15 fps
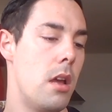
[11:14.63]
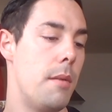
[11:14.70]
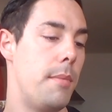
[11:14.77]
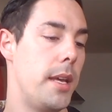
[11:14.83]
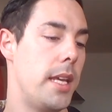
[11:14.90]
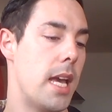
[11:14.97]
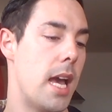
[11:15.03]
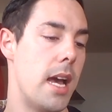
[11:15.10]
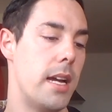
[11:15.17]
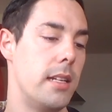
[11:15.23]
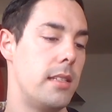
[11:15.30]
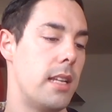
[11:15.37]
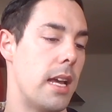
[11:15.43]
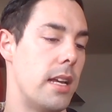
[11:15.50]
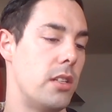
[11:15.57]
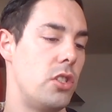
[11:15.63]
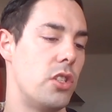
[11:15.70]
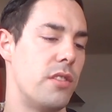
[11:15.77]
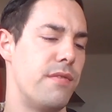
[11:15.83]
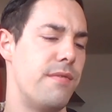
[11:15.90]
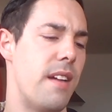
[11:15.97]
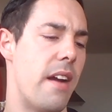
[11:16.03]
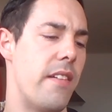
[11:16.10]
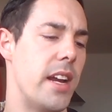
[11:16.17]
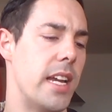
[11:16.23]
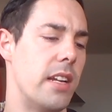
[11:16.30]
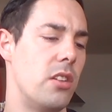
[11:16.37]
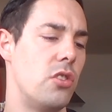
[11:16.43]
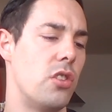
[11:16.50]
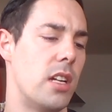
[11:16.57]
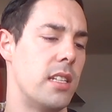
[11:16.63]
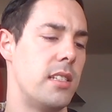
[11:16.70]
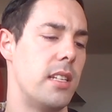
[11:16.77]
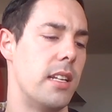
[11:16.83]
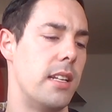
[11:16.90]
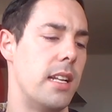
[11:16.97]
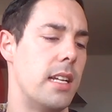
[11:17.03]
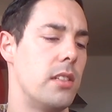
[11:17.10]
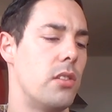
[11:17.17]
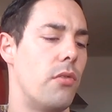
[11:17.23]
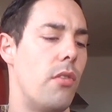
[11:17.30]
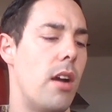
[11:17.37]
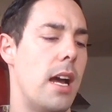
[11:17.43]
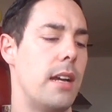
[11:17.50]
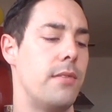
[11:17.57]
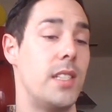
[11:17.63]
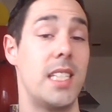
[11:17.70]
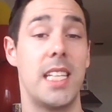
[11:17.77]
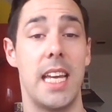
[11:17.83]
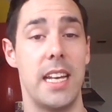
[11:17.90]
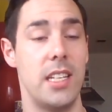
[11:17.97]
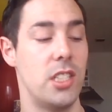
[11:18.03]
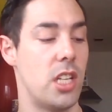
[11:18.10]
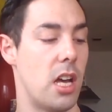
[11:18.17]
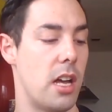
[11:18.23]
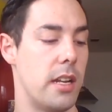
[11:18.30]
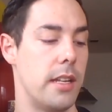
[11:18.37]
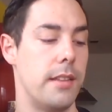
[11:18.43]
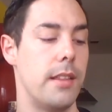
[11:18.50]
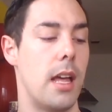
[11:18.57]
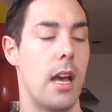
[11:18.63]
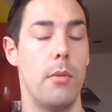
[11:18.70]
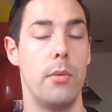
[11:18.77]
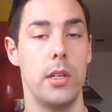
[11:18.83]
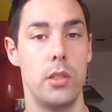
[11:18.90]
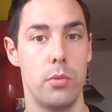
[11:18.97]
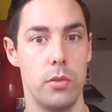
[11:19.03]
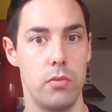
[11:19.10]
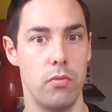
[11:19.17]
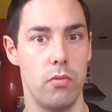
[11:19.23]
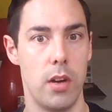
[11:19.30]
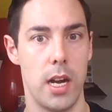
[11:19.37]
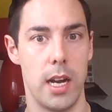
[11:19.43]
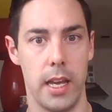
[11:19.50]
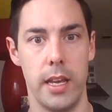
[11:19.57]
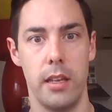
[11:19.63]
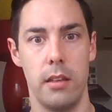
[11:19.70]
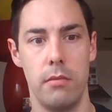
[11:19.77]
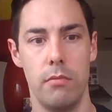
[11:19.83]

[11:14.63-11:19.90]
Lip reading: But yeah, it's just very interesting. There's a rite of skin turning there, which was really,